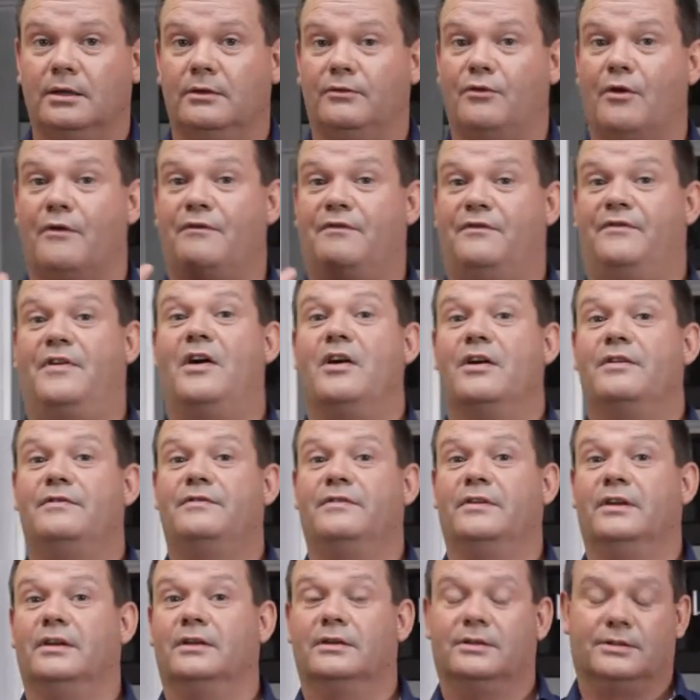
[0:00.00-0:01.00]
you've got 5
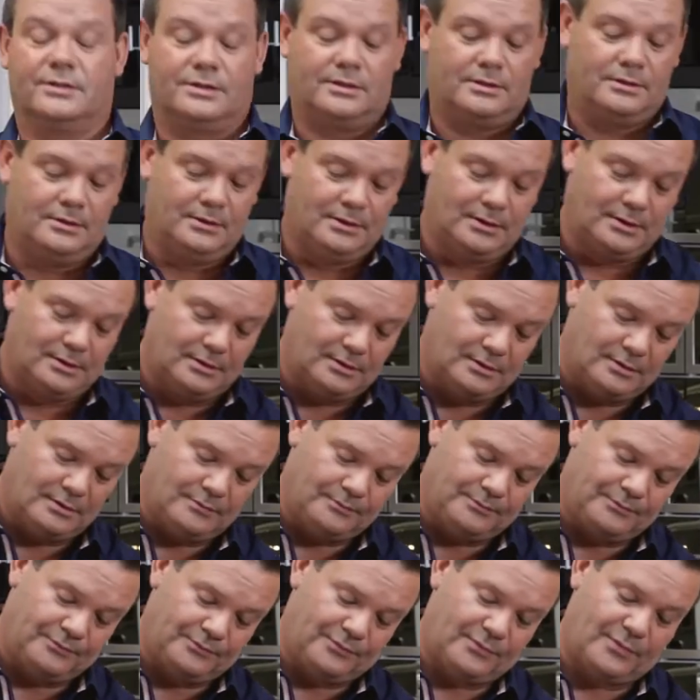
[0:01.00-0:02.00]
fingers.
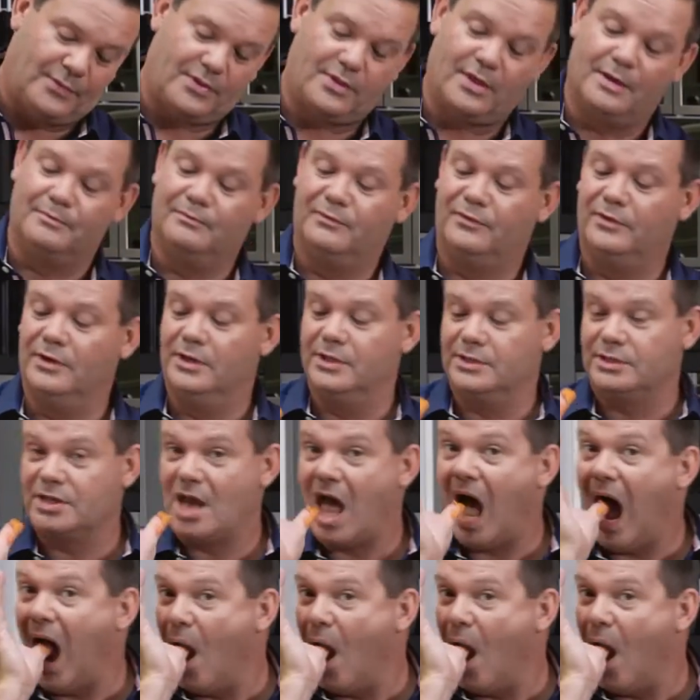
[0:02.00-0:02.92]
Thumb first.